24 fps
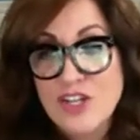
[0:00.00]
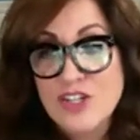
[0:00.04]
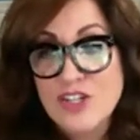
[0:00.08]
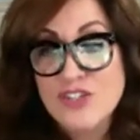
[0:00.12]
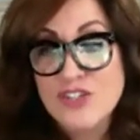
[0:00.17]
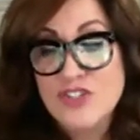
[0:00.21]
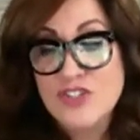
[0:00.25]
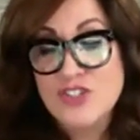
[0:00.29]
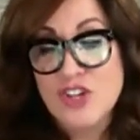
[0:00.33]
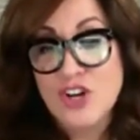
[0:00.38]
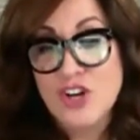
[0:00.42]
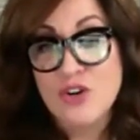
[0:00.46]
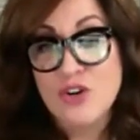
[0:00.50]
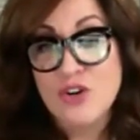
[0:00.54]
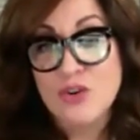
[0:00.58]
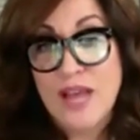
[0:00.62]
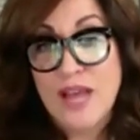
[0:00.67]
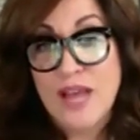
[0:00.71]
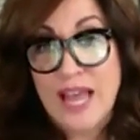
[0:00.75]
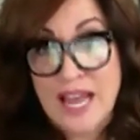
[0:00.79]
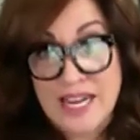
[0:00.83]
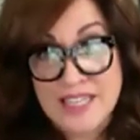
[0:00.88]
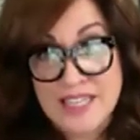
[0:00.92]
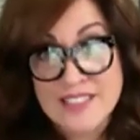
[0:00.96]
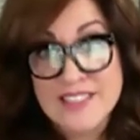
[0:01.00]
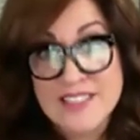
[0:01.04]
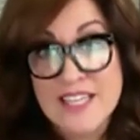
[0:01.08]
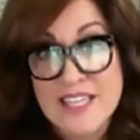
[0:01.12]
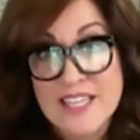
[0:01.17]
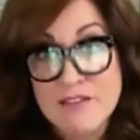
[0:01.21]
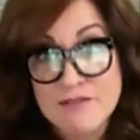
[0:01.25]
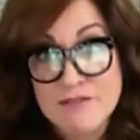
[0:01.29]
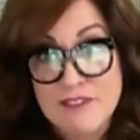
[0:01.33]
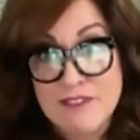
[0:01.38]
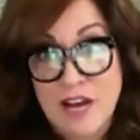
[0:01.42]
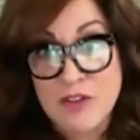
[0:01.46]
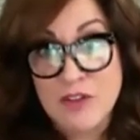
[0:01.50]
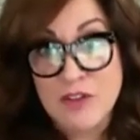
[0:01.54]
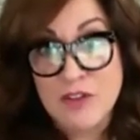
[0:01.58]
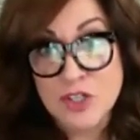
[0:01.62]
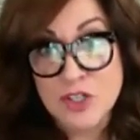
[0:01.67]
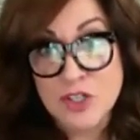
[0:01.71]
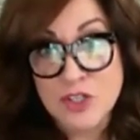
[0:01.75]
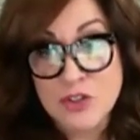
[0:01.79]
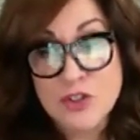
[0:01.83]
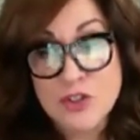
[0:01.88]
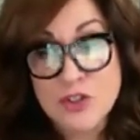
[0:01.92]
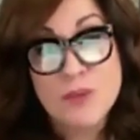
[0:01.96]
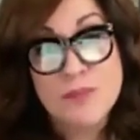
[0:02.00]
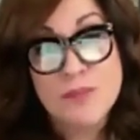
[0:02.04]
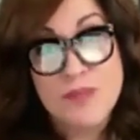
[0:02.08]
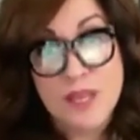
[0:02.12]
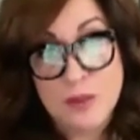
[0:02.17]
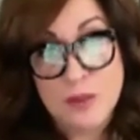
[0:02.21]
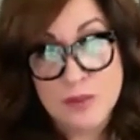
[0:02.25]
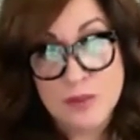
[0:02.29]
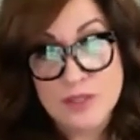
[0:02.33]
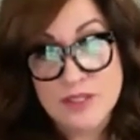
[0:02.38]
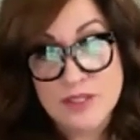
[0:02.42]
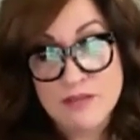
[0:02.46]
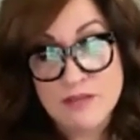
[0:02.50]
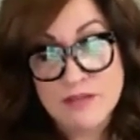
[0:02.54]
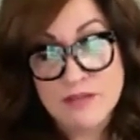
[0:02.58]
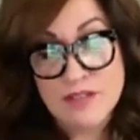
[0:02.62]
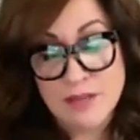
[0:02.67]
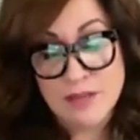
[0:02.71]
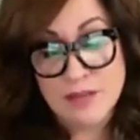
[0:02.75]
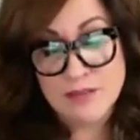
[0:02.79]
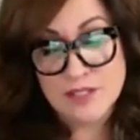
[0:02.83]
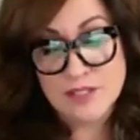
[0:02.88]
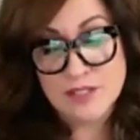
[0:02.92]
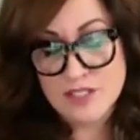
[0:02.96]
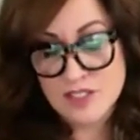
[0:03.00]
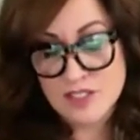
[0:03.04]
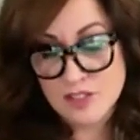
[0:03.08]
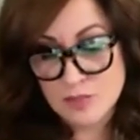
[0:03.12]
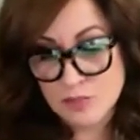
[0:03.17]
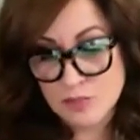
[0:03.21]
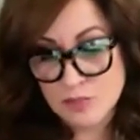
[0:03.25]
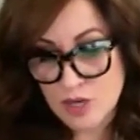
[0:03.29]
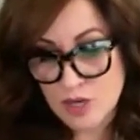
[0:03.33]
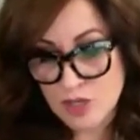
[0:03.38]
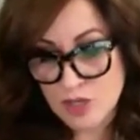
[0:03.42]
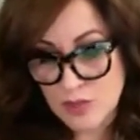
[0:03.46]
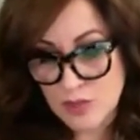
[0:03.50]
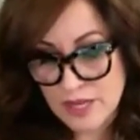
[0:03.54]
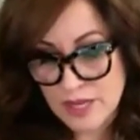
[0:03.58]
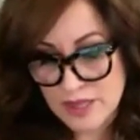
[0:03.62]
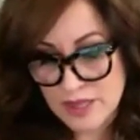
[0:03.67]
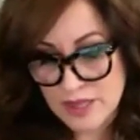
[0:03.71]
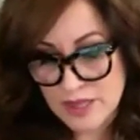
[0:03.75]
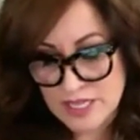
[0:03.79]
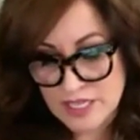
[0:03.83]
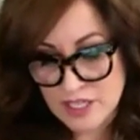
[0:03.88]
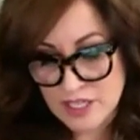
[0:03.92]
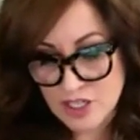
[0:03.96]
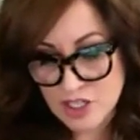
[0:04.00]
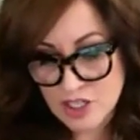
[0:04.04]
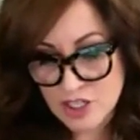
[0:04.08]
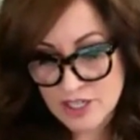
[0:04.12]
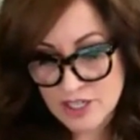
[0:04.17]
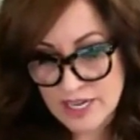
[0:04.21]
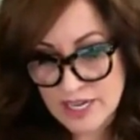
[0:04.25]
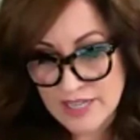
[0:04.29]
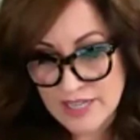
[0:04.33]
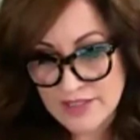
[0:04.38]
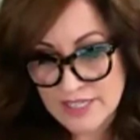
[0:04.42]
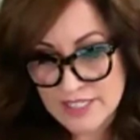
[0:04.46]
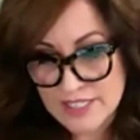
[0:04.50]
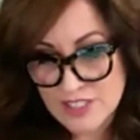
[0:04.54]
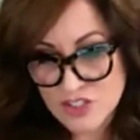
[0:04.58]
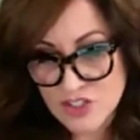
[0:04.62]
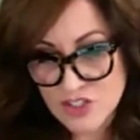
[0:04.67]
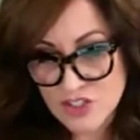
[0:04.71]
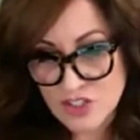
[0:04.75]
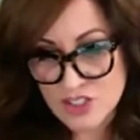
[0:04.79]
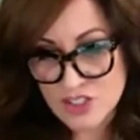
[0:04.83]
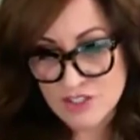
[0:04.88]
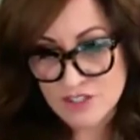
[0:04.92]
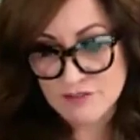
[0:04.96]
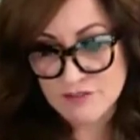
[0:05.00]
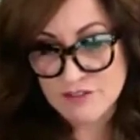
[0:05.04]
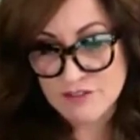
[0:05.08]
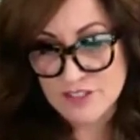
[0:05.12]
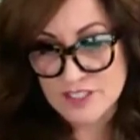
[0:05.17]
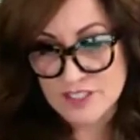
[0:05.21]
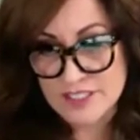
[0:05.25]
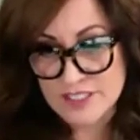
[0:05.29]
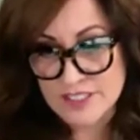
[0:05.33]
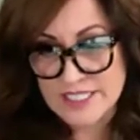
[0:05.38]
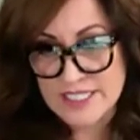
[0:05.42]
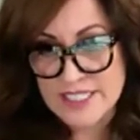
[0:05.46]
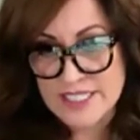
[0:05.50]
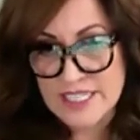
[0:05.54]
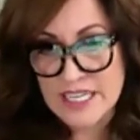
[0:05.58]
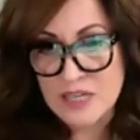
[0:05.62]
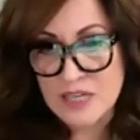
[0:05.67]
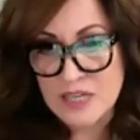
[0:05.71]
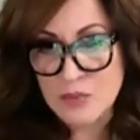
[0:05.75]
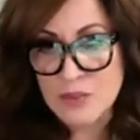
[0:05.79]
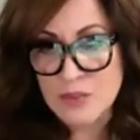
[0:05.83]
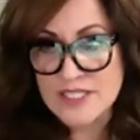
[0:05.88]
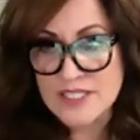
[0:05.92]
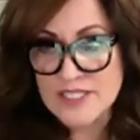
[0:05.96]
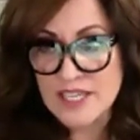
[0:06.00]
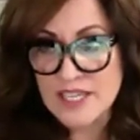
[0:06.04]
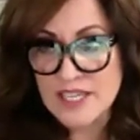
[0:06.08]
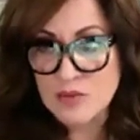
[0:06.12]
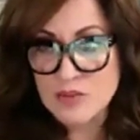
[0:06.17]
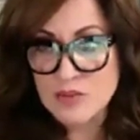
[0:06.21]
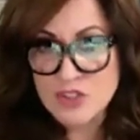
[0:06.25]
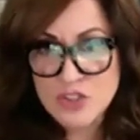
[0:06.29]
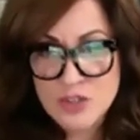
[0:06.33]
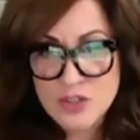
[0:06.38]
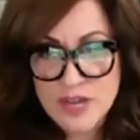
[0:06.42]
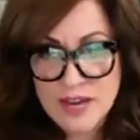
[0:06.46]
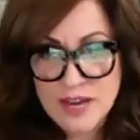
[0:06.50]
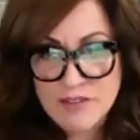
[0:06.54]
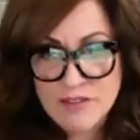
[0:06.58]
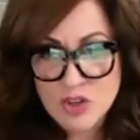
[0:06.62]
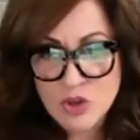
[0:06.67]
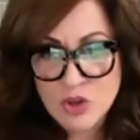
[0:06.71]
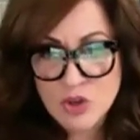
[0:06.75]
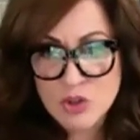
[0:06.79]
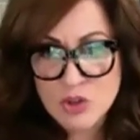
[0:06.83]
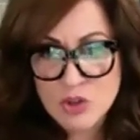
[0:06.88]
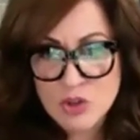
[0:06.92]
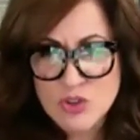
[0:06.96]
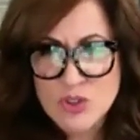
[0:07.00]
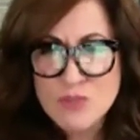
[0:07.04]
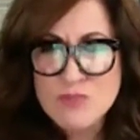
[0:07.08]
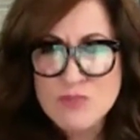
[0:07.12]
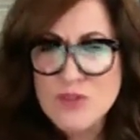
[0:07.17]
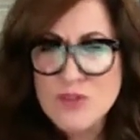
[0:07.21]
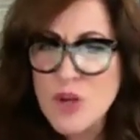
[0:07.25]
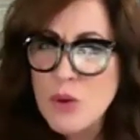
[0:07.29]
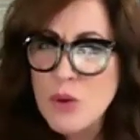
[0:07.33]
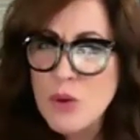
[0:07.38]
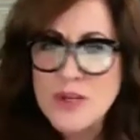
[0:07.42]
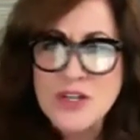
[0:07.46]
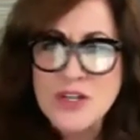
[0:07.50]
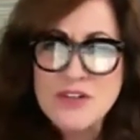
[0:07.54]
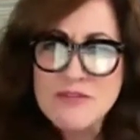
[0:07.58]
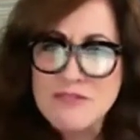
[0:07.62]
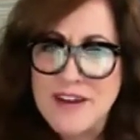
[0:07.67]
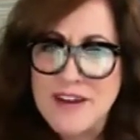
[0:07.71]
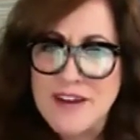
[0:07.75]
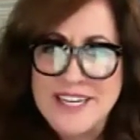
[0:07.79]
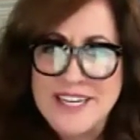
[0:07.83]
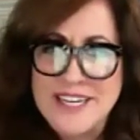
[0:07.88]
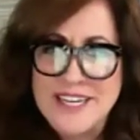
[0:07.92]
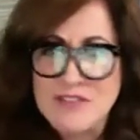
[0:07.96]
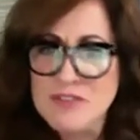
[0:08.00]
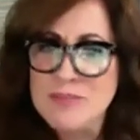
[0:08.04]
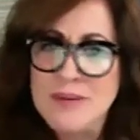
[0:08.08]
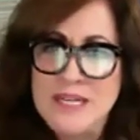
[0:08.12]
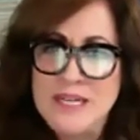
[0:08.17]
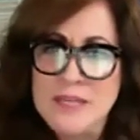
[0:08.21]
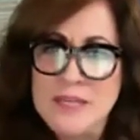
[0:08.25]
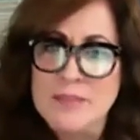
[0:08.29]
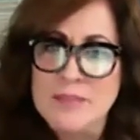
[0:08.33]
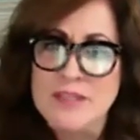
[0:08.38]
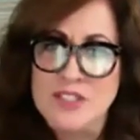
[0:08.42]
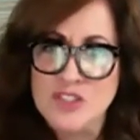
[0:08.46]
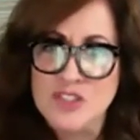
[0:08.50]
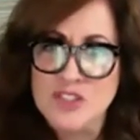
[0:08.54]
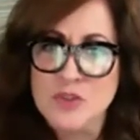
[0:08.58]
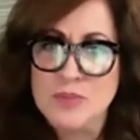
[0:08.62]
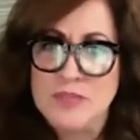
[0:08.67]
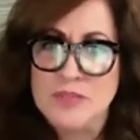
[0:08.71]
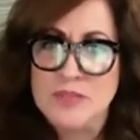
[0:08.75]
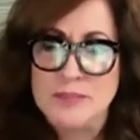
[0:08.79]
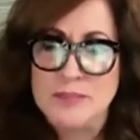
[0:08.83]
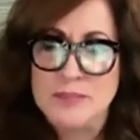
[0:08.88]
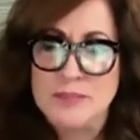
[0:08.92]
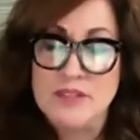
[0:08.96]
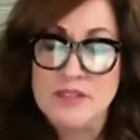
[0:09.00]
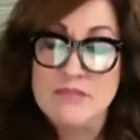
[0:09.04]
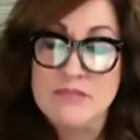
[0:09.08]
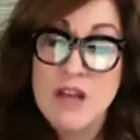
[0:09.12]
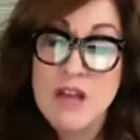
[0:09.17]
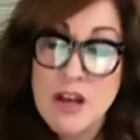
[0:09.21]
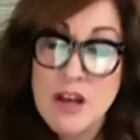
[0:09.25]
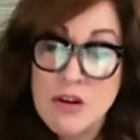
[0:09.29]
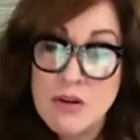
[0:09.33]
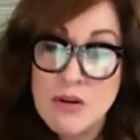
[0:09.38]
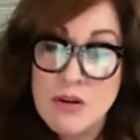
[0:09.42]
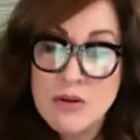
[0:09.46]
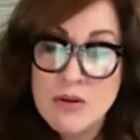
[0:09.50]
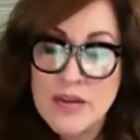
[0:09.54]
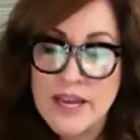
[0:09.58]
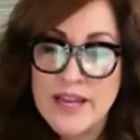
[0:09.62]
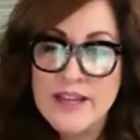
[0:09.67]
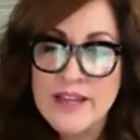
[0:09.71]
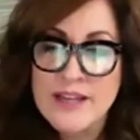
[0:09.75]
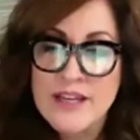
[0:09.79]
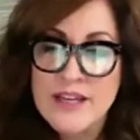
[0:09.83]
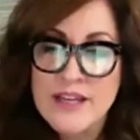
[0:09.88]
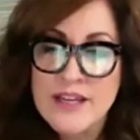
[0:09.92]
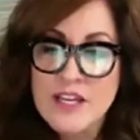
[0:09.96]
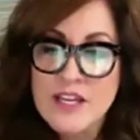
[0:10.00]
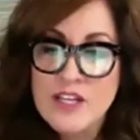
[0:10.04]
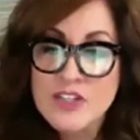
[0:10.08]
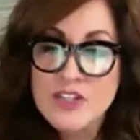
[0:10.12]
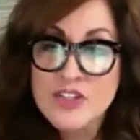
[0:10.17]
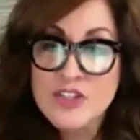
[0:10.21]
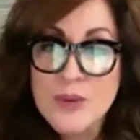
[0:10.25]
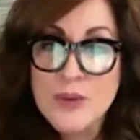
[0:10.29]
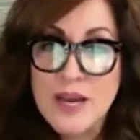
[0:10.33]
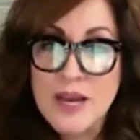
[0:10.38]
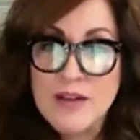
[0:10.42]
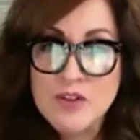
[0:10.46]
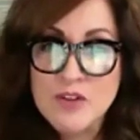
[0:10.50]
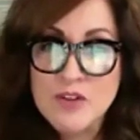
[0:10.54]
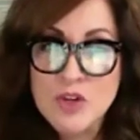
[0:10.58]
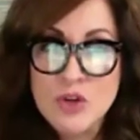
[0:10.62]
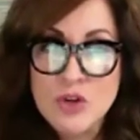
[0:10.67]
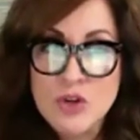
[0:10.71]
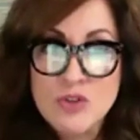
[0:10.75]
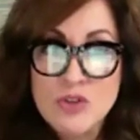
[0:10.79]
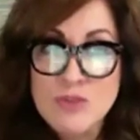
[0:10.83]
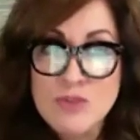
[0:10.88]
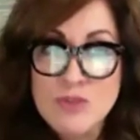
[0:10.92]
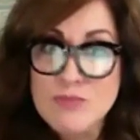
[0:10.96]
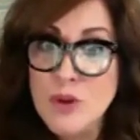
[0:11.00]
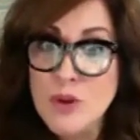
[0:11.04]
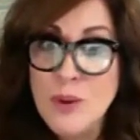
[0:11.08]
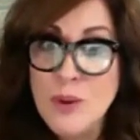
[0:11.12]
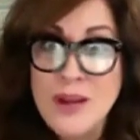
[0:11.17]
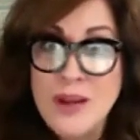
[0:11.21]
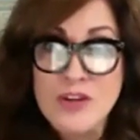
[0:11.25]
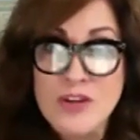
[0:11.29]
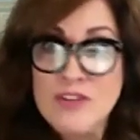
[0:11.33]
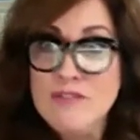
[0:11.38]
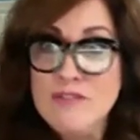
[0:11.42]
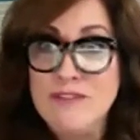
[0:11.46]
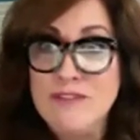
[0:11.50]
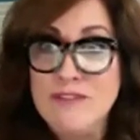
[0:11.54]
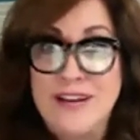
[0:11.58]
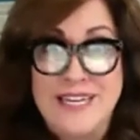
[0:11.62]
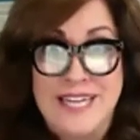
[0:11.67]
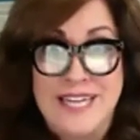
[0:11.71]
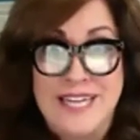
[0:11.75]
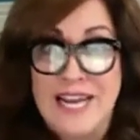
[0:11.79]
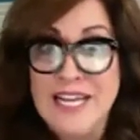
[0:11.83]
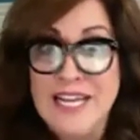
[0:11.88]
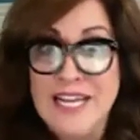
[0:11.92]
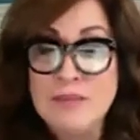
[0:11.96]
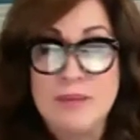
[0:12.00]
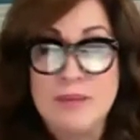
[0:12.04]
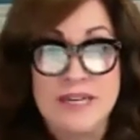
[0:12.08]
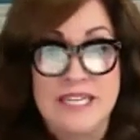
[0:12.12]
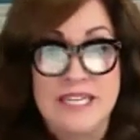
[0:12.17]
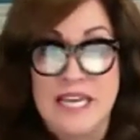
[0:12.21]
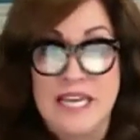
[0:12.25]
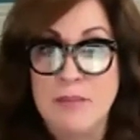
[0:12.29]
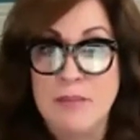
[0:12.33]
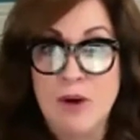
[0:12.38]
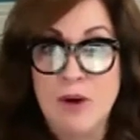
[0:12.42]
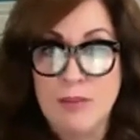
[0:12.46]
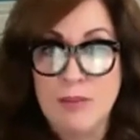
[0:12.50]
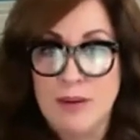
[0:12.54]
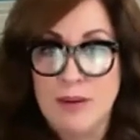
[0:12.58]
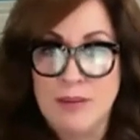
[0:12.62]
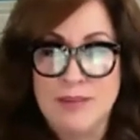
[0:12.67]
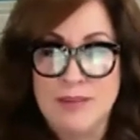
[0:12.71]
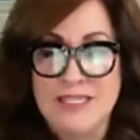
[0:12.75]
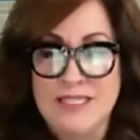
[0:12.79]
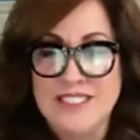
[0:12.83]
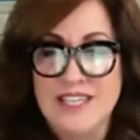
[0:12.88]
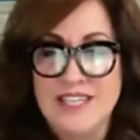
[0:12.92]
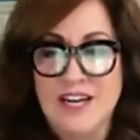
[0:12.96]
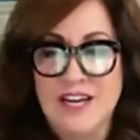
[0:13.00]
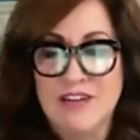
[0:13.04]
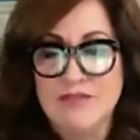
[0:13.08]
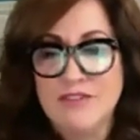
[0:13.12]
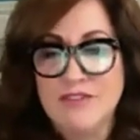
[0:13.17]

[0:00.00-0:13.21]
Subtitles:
So as they found their group, they would come to this Broadway theater and they'd start to fill in, and we'd say, do you have your whole group? No, we could find everybody but 2 people. Oh, okay. Do you have your whole group? No, I couldn't find anybody. I'm all by myself.